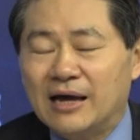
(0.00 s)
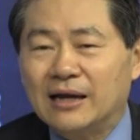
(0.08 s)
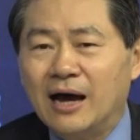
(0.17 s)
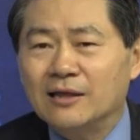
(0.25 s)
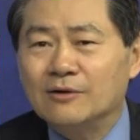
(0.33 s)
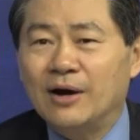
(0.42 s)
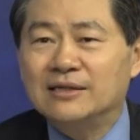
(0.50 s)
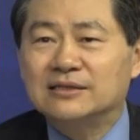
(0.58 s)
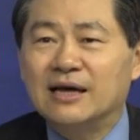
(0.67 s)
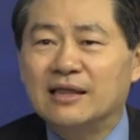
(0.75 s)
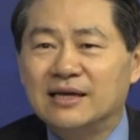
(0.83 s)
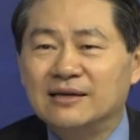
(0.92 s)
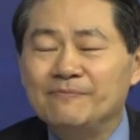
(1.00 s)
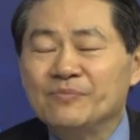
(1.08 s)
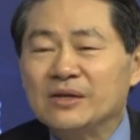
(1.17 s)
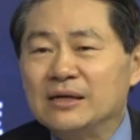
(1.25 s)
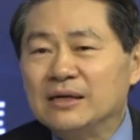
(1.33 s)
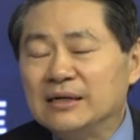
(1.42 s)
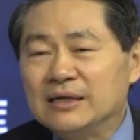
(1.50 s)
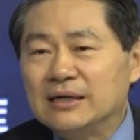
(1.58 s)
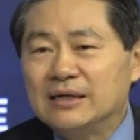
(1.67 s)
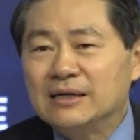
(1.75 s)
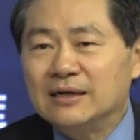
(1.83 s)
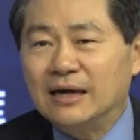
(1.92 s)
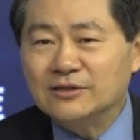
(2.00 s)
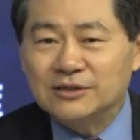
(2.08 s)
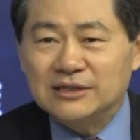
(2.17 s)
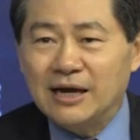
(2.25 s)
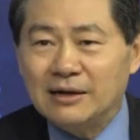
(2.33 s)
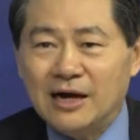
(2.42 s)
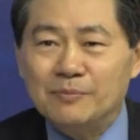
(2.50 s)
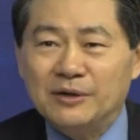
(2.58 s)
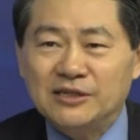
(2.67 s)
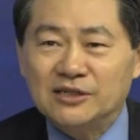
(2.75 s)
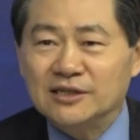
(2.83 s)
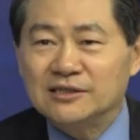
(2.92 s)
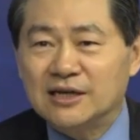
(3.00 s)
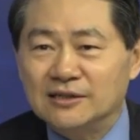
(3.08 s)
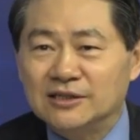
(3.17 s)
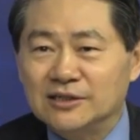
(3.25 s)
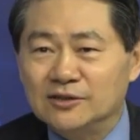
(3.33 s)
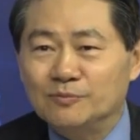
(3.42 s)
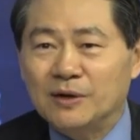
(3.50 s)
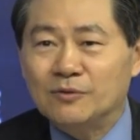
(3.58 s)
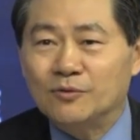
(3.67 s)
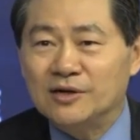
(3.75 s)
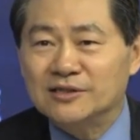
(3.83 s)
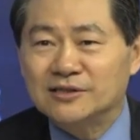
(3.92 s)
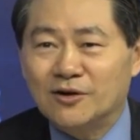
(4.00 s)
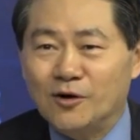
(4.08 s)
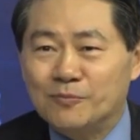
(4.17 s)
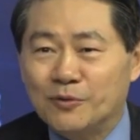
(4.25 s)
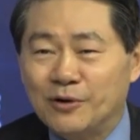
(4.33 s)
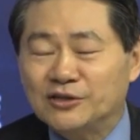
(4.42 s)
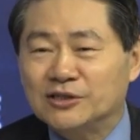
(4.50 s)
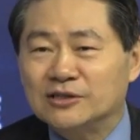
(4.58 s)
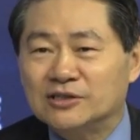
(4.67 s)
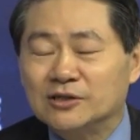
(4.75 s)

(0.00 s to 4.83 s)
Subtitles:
Otherwise, I think, as you said, competition is continued, but where is the cooperation?